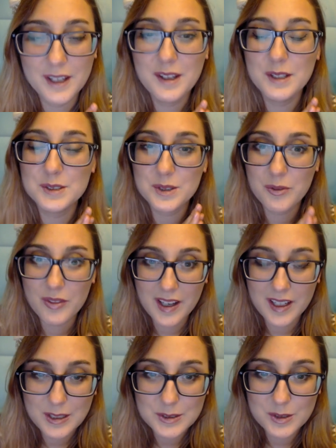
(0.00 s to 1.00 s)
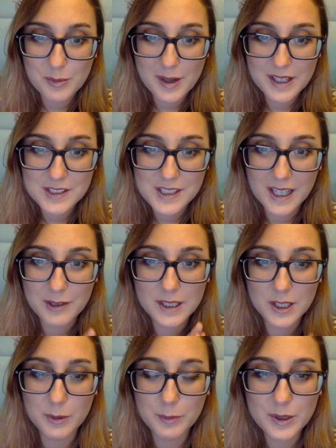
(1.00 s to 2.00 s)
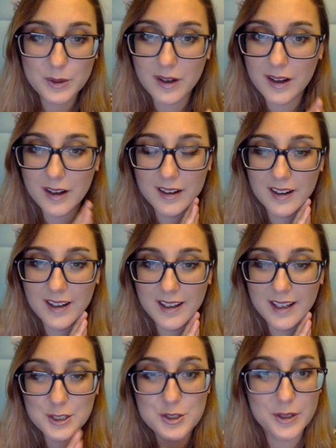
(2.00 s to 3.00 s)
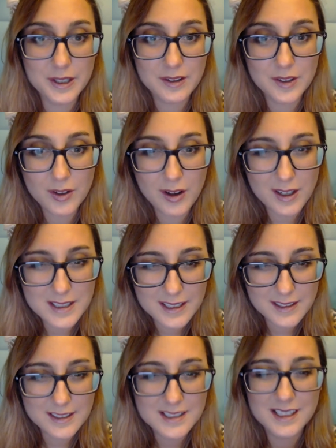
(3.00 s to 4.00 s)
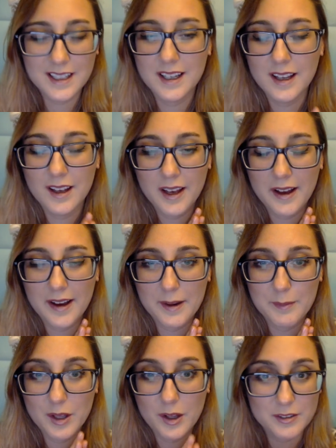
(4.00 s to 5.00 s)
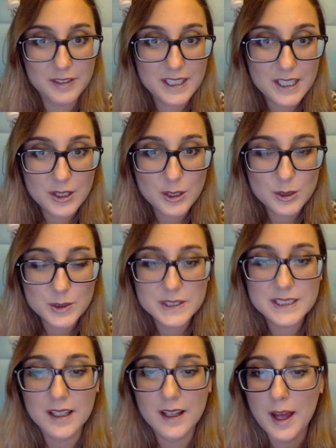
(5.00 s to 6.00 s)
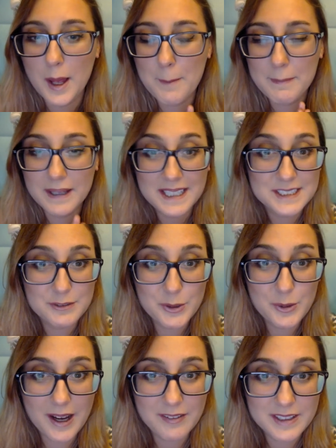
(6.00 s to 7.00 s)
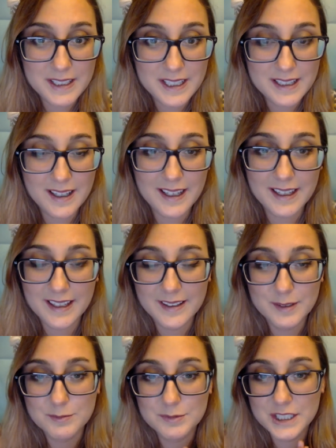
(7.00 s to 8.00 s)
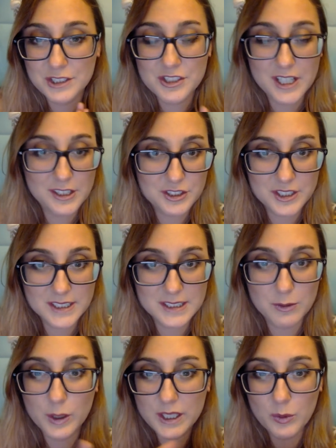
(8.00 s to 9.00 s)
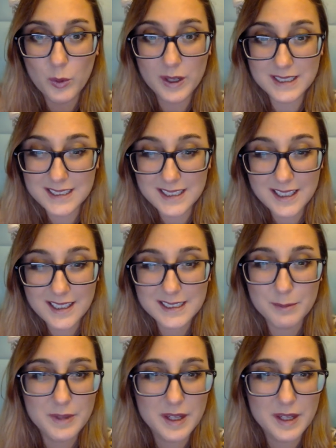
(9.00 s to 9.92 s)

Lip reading: So thank you so much. I really hope you are enjoying all the content, all the videos. Please, if you have any like suggestions of what you want to see, something